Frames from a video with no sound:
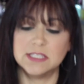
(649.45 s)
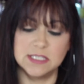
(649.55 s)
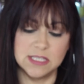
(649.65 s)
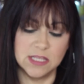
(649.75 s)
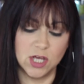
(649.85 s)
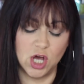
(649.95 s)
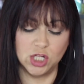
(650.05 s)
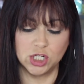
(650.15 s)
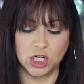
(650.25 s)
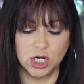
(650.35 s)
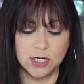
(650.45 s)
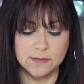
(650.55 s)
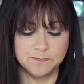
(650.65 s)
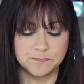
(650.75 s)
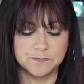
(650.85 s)
is in the color
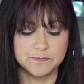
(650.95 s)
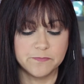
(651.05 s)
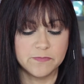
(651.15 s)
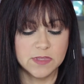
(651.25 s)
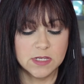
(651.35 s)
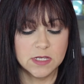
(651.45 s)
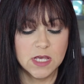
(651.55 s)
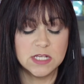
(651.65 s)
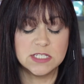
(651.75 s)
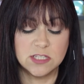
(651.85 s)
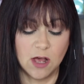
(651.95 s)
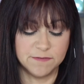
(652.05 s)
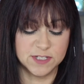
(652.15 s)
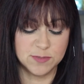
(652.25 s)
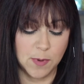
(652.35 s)

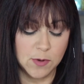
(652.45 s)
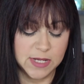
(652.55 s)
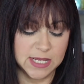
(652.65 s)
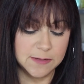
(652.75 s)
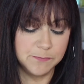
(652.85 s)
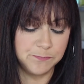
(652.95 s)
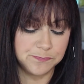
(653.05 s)
Soft Spoken.